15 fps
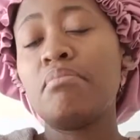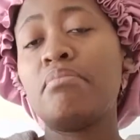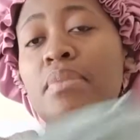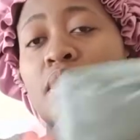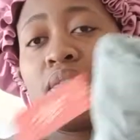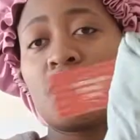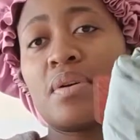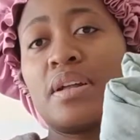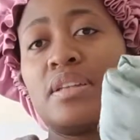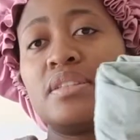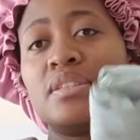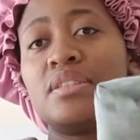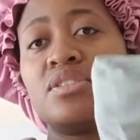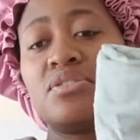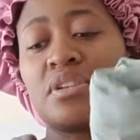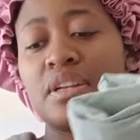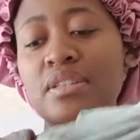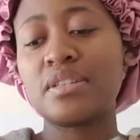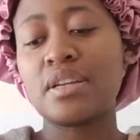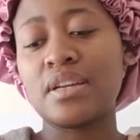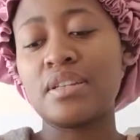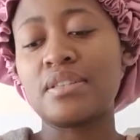and the quality is
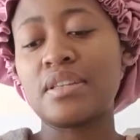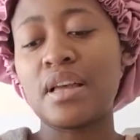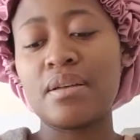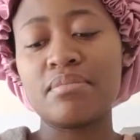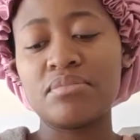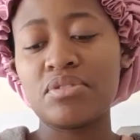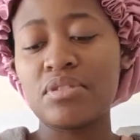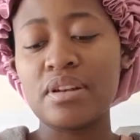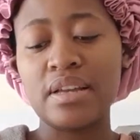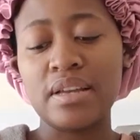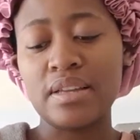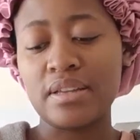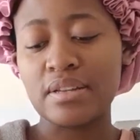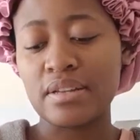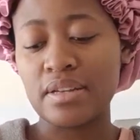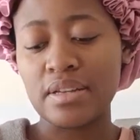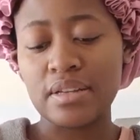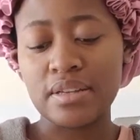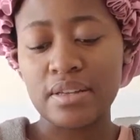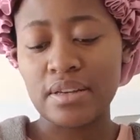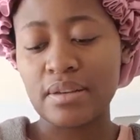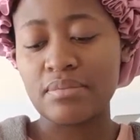great, guys. I'm not lying.
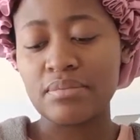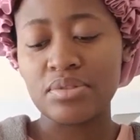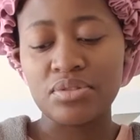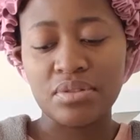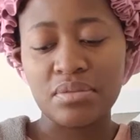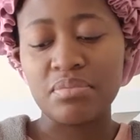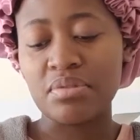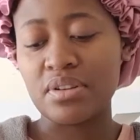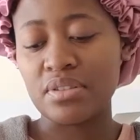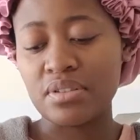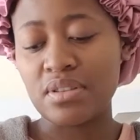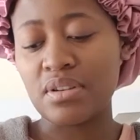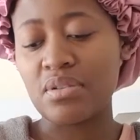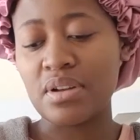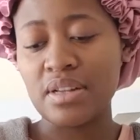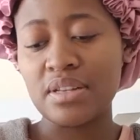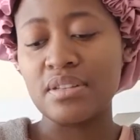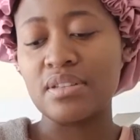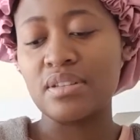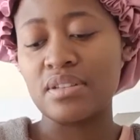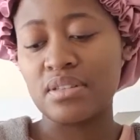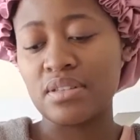Like, I'm so impressed. The
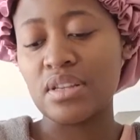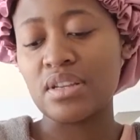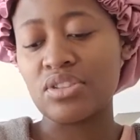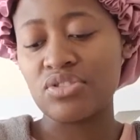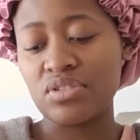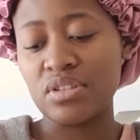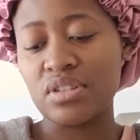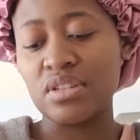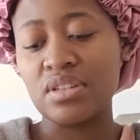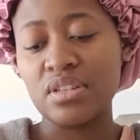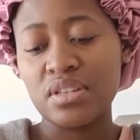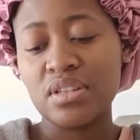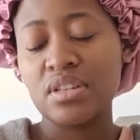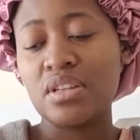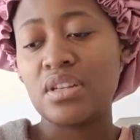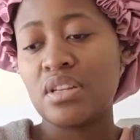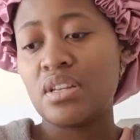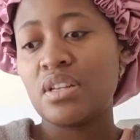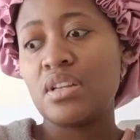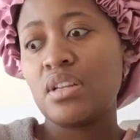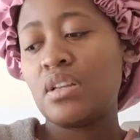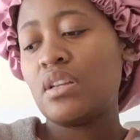quality is actually
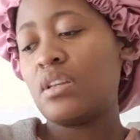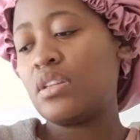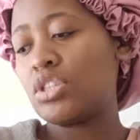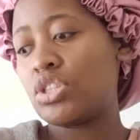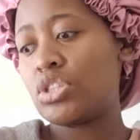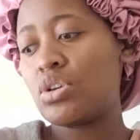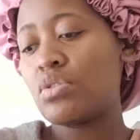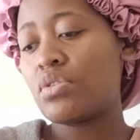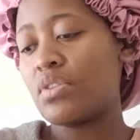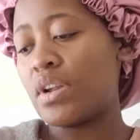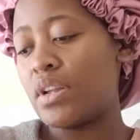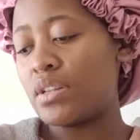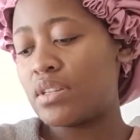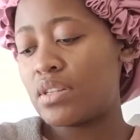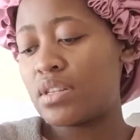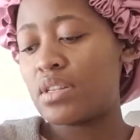so great.